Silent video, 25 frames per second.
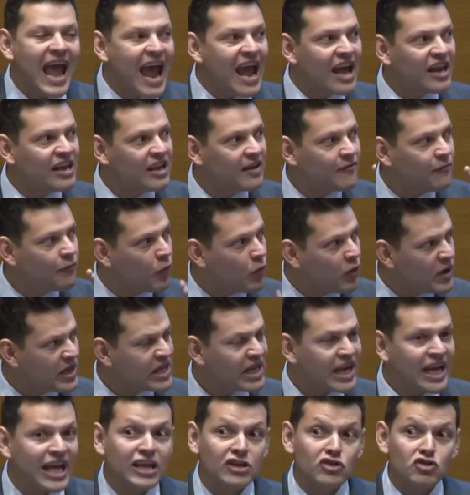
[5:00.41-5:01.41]
And if
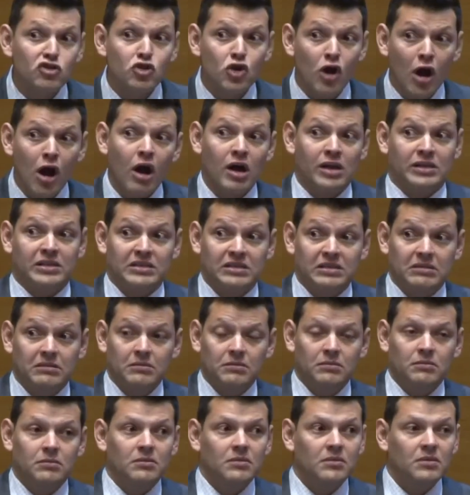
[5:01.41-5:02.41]
we cannot,
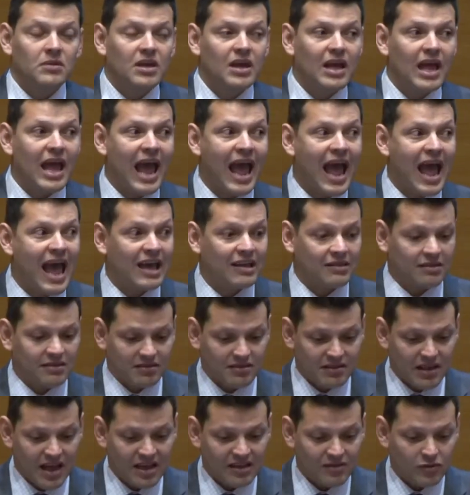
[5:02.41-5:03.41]

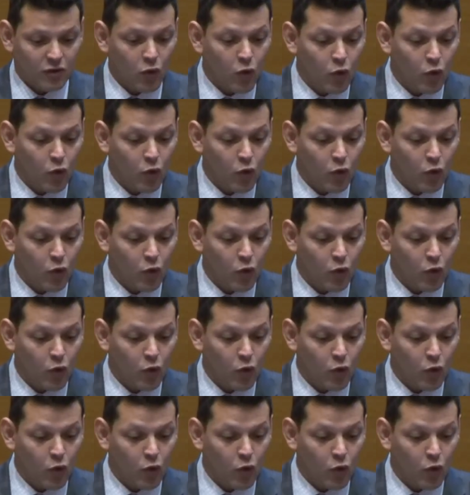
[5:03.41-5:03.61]
as, as